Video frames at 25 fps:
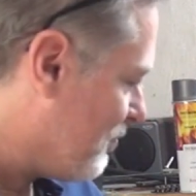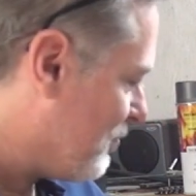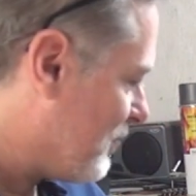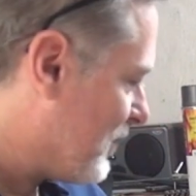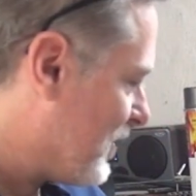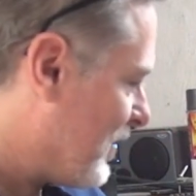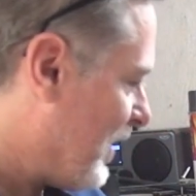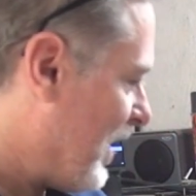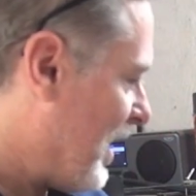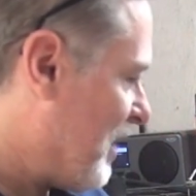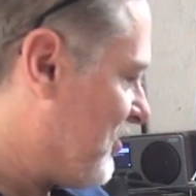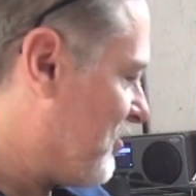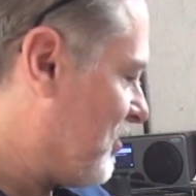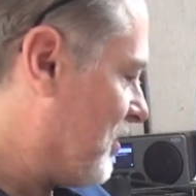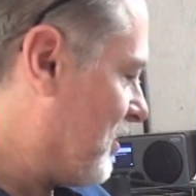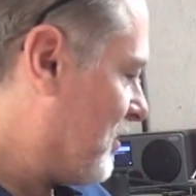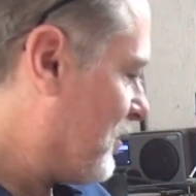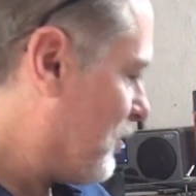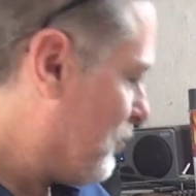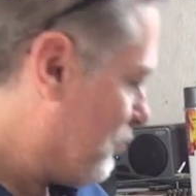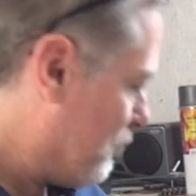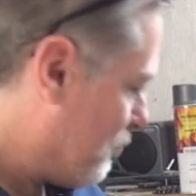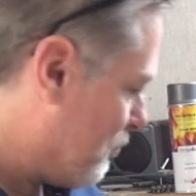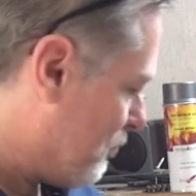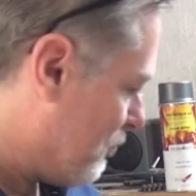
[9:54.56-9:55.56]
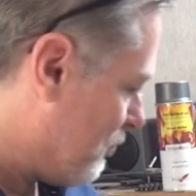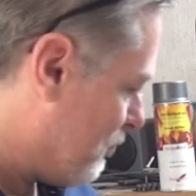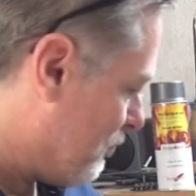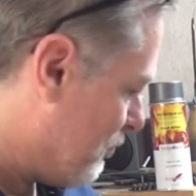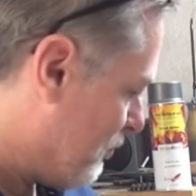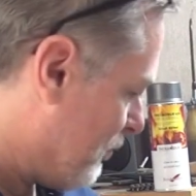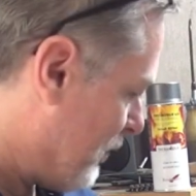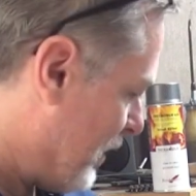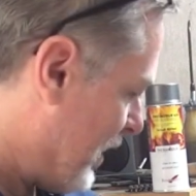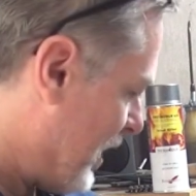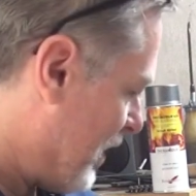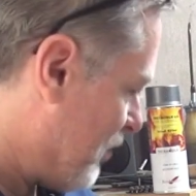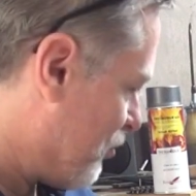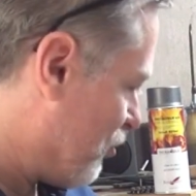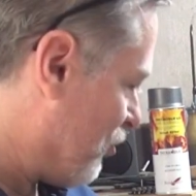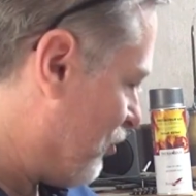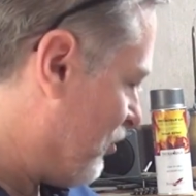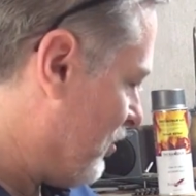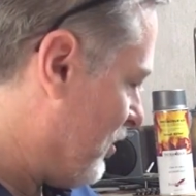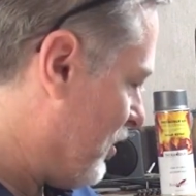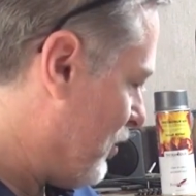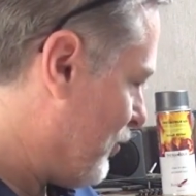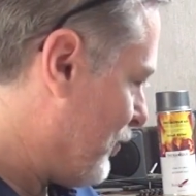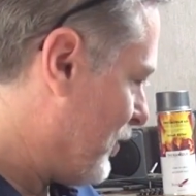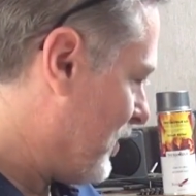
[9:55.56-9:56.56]
Classic.
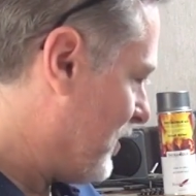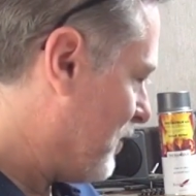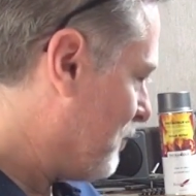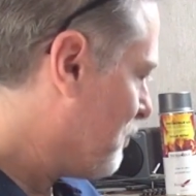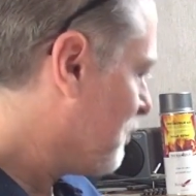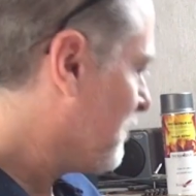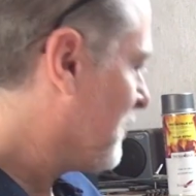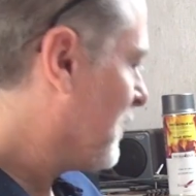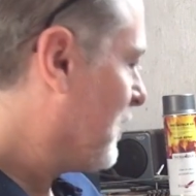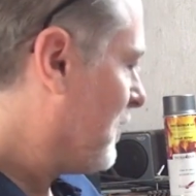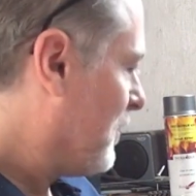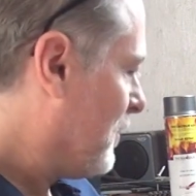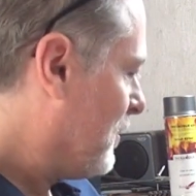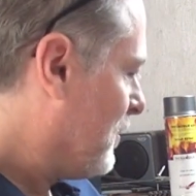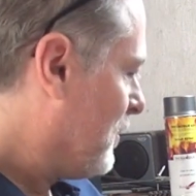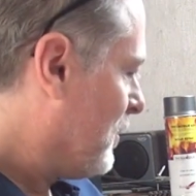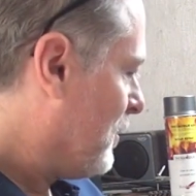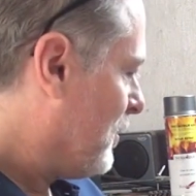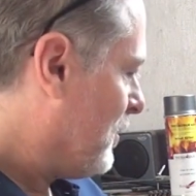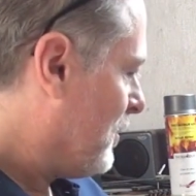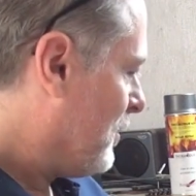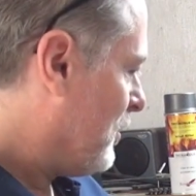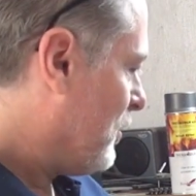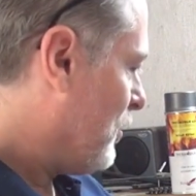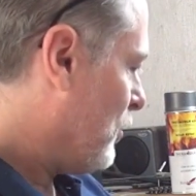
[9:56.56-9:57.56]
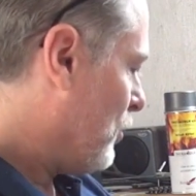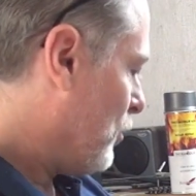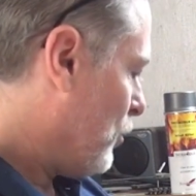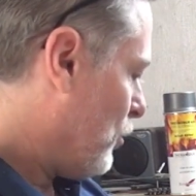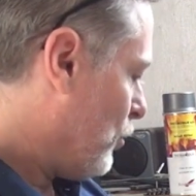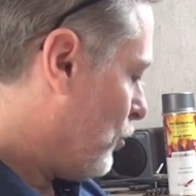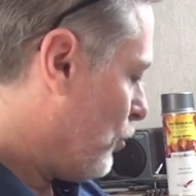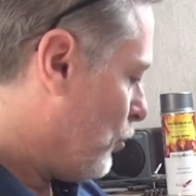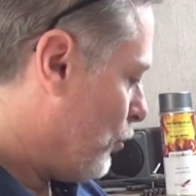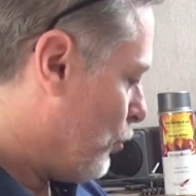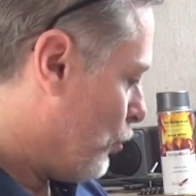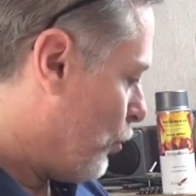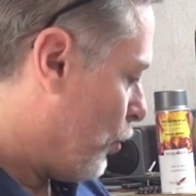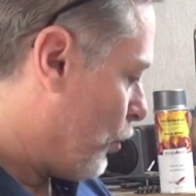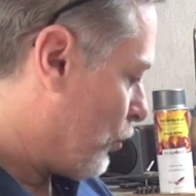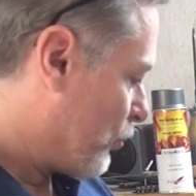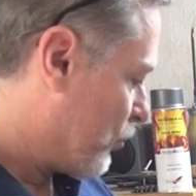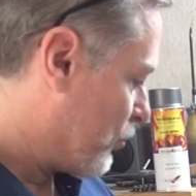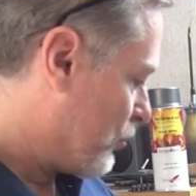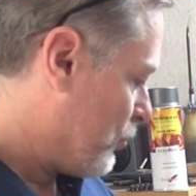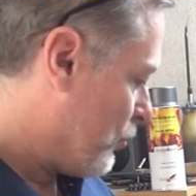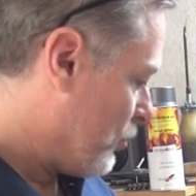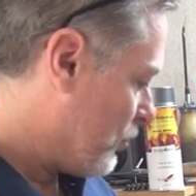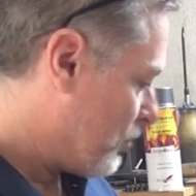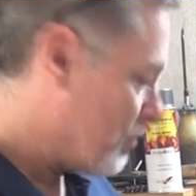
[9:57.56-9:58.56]
Legendary. Works
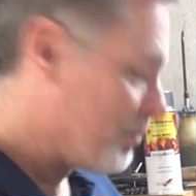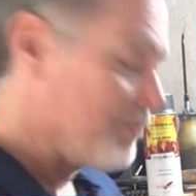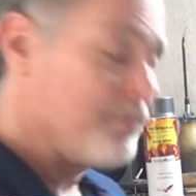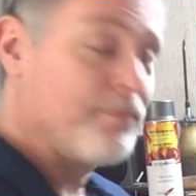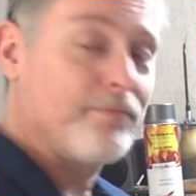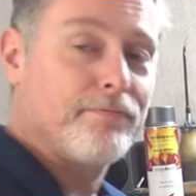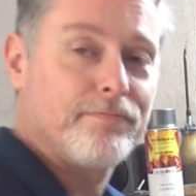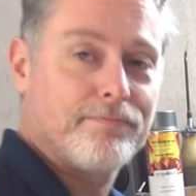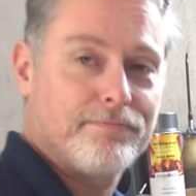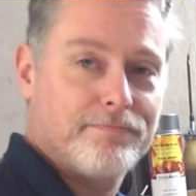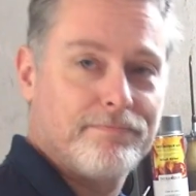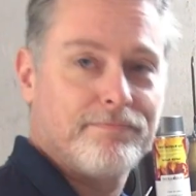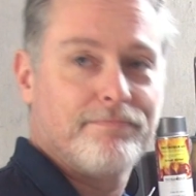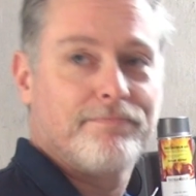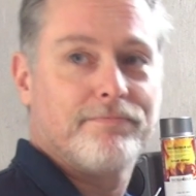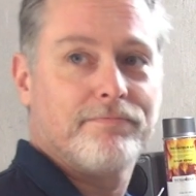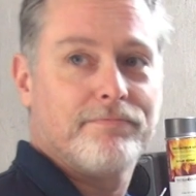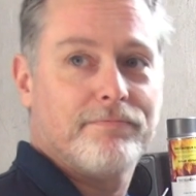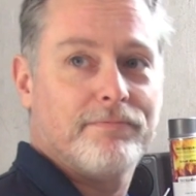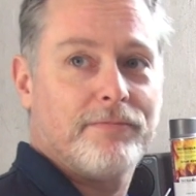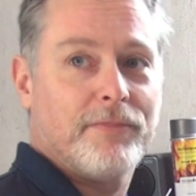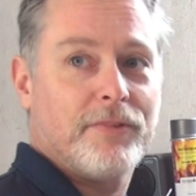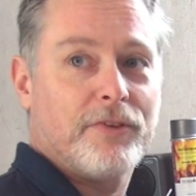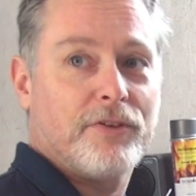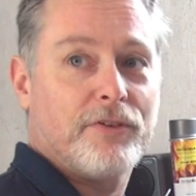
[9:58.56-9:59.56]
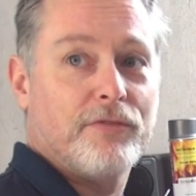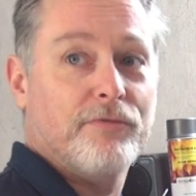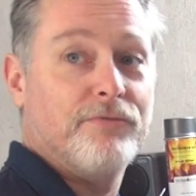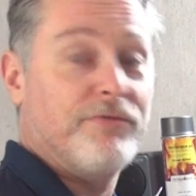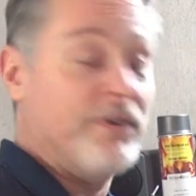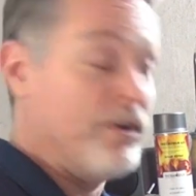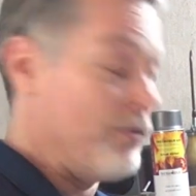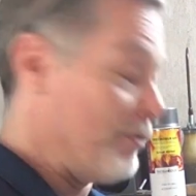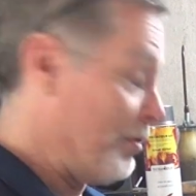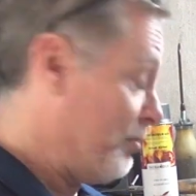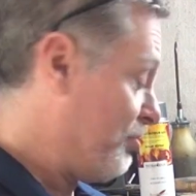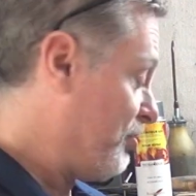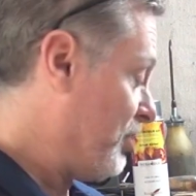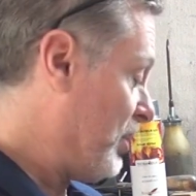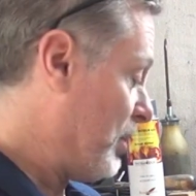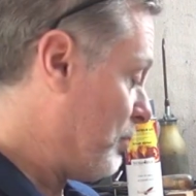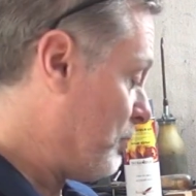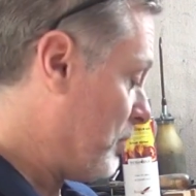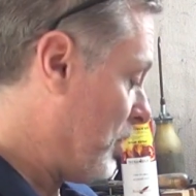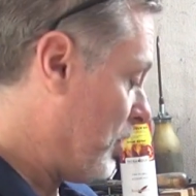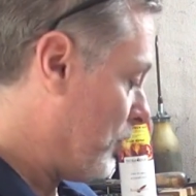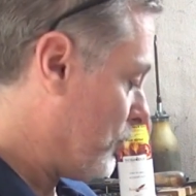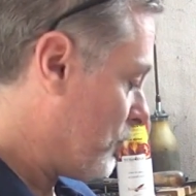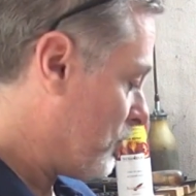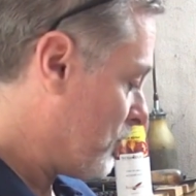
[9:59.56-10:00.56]
good. It's a very fine
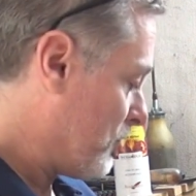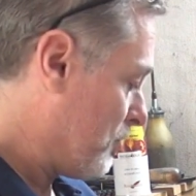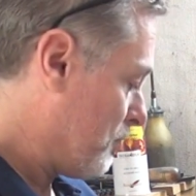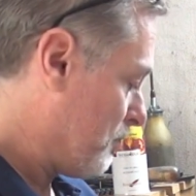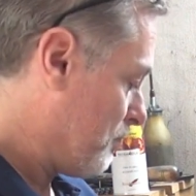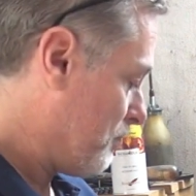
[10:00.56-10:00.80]
mount.